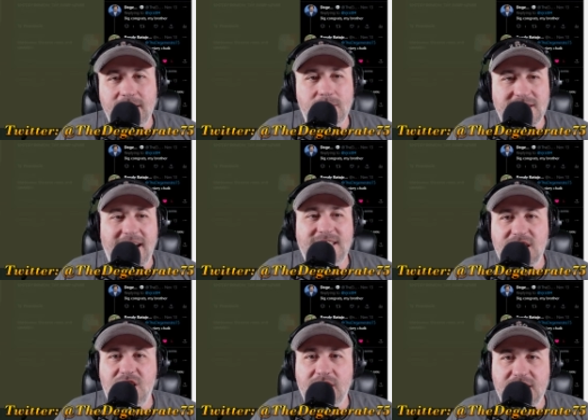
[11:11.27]
it was nice
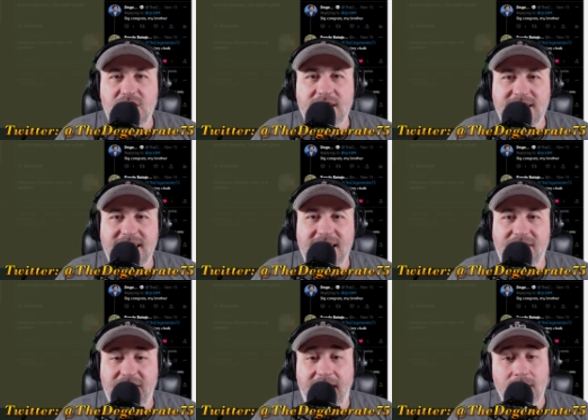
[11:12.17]
the donkey chalk didn't
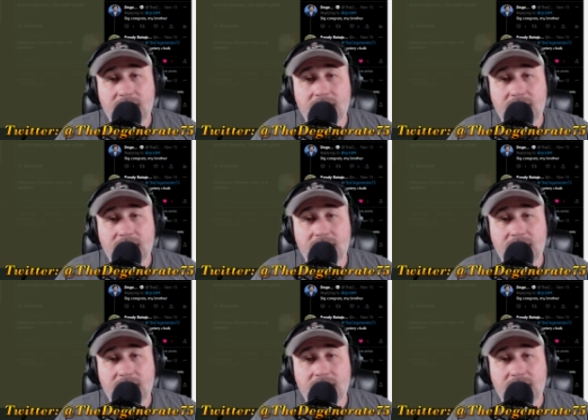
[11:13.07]
get there.